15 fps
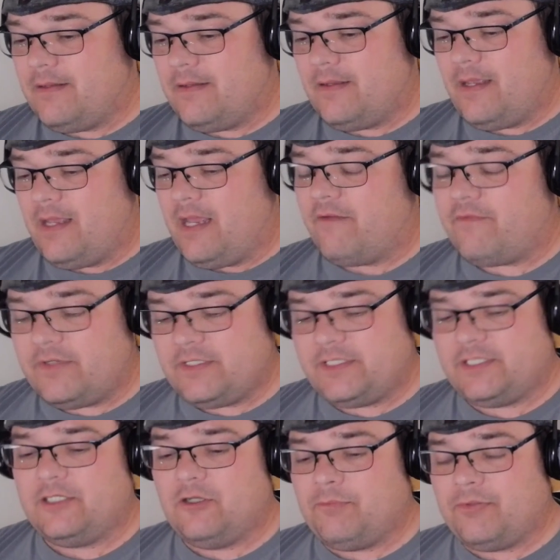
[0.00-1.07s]
every
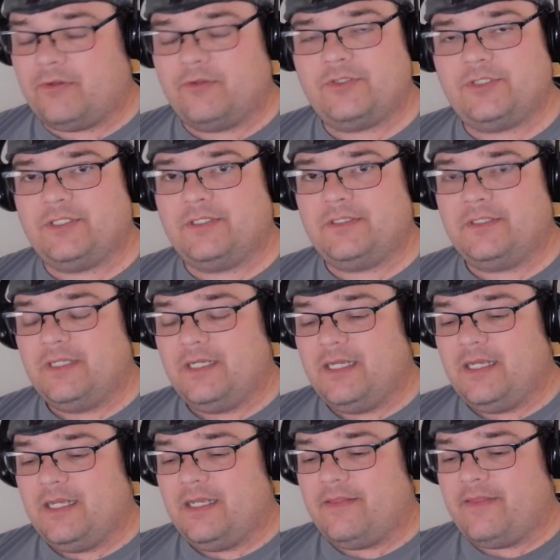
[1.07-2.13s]
single person
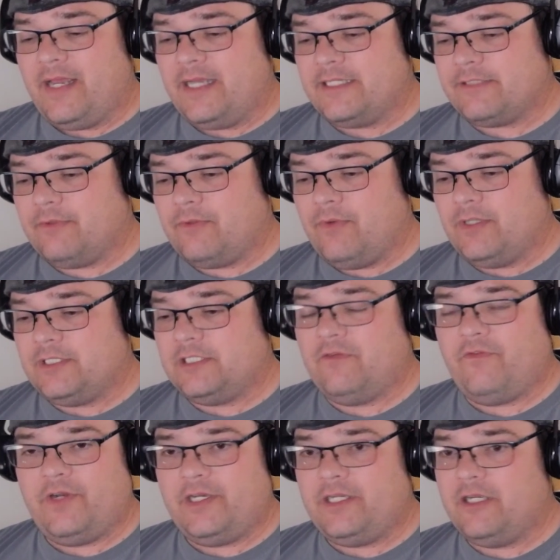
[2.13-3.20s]
that has requested
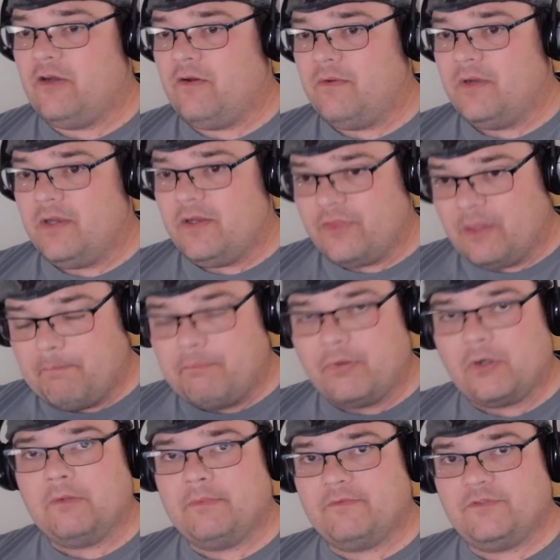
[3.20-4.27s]
a video, the
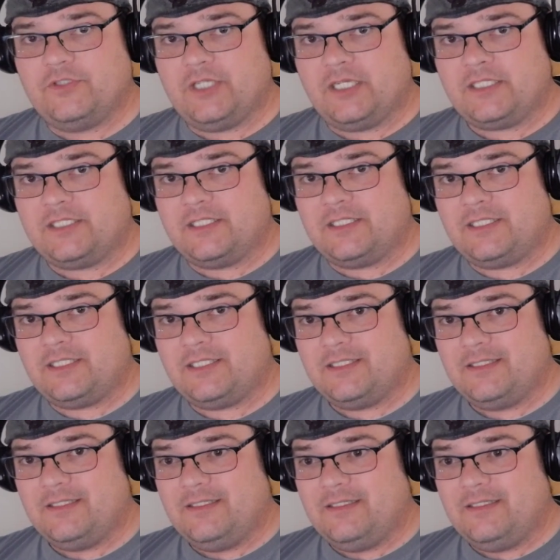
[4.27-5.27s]
Burb of Justice,